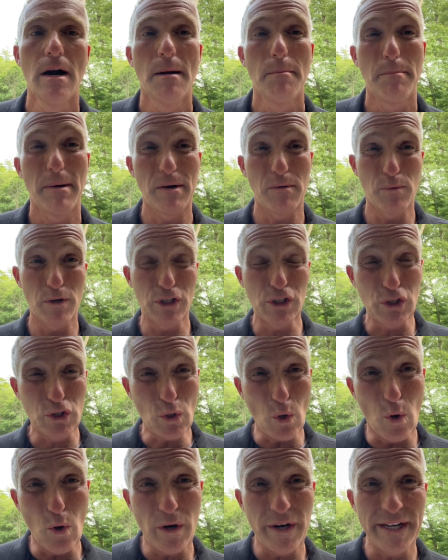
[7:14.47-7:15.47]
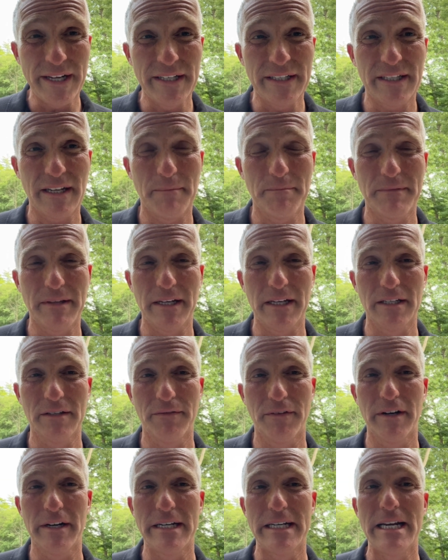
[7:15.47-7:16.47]
But restoring something is
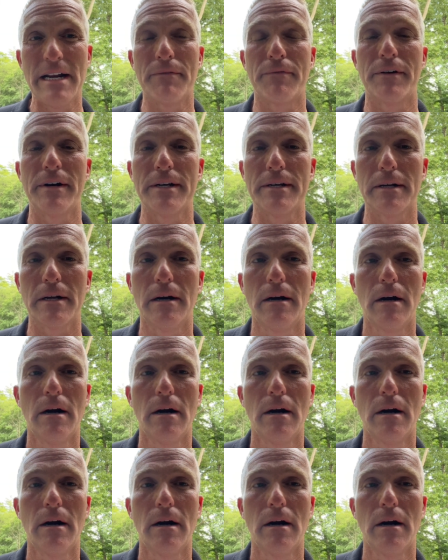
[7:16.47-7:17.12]
very different